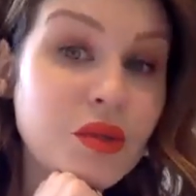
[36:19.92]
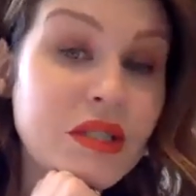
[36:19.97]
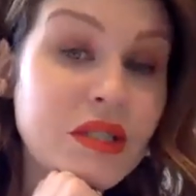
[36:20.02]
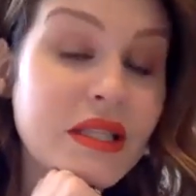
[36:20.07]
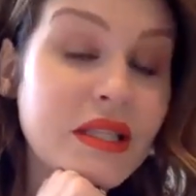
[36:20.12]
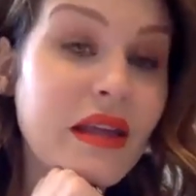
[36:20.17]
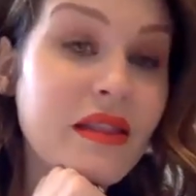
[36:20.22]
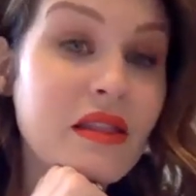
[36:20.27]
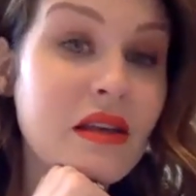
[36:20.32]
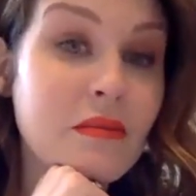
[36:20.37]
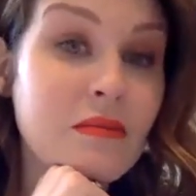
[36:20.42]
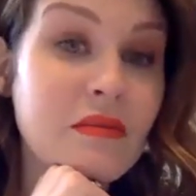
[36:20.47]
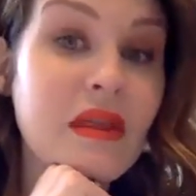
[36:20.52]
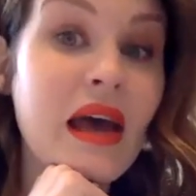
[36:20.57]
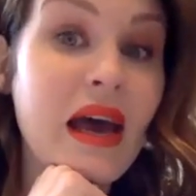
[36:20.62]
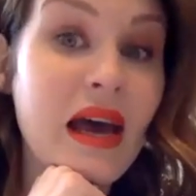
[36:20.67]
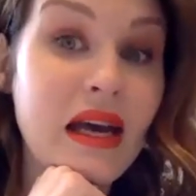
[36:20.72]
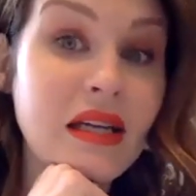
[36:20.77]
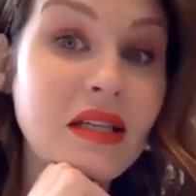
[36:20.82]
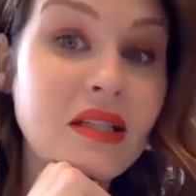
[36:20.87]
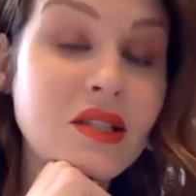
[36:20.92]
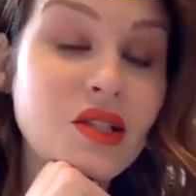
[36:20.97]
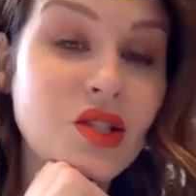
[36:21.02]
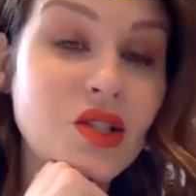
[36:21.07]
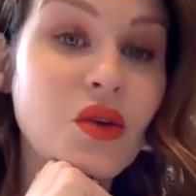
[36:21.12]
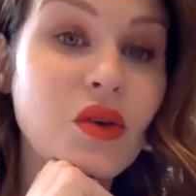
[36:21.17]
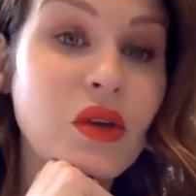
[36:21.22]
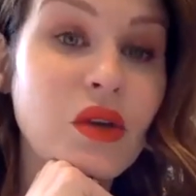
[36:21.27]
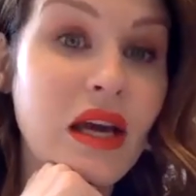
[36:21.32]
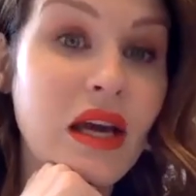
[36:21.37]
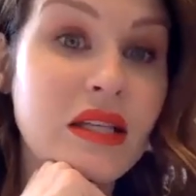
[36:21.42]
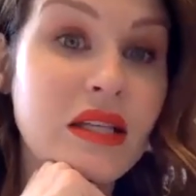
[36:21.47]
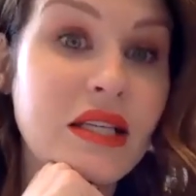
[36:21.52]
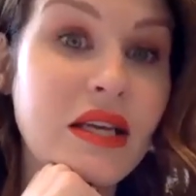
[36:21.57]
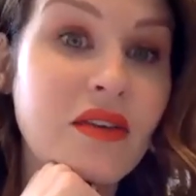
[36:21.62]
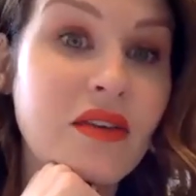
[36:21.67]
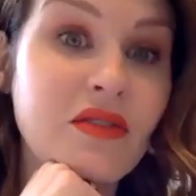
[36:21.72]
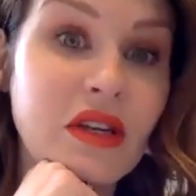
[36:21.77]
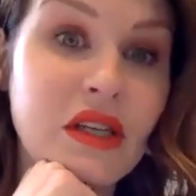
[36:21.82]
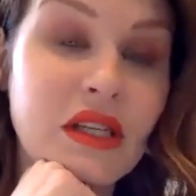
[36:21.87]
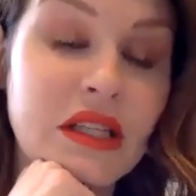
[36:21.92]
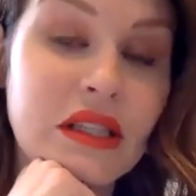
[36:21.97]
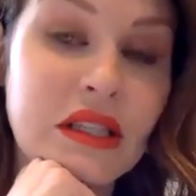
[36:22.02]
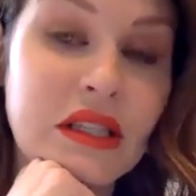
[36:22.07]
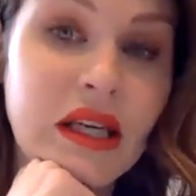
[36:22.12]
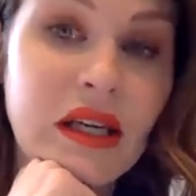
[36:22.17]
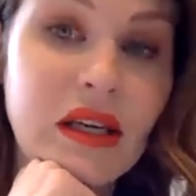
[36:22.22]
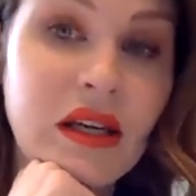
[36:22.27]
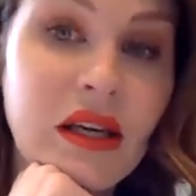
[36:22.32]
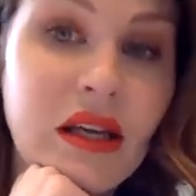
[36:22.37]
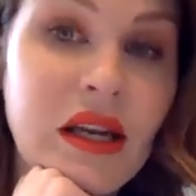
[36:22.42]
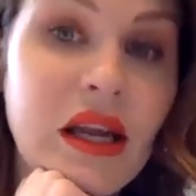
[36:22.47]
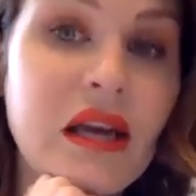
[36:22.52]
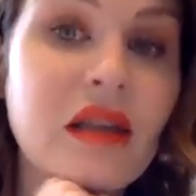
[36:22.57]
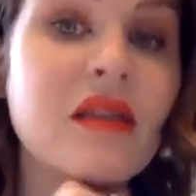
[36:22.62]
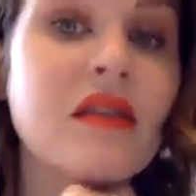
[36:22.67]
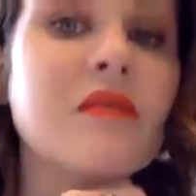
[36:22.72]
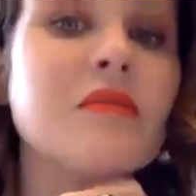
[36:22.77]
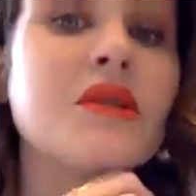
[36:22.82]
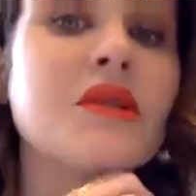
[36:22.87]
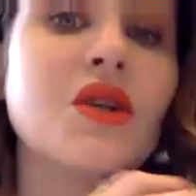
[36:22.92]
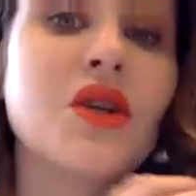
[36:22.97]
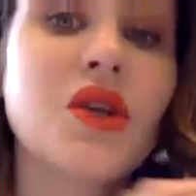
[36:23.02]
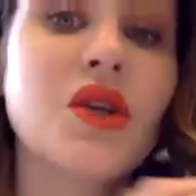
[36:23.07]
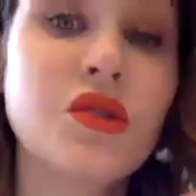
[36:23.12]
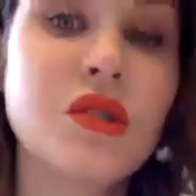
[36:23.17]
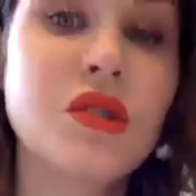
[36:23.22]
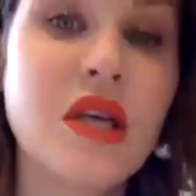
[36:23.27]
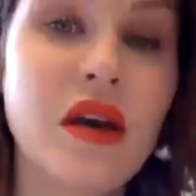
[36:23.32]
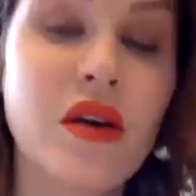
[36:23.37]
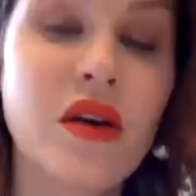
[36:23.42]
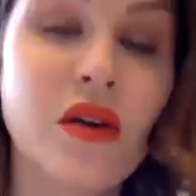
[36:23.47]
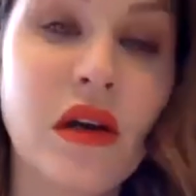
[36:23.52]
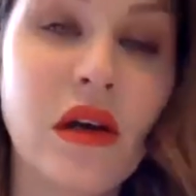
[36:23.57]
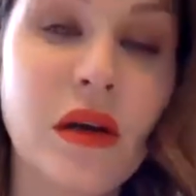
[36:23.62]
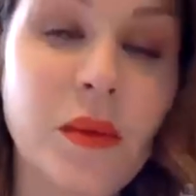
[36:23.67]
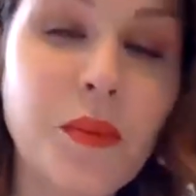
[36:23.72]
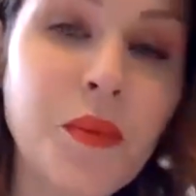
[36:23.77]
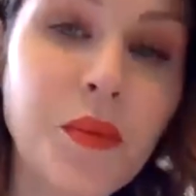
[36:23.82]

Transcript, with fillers: send them that. So yeah, definitely connect them to Cutera.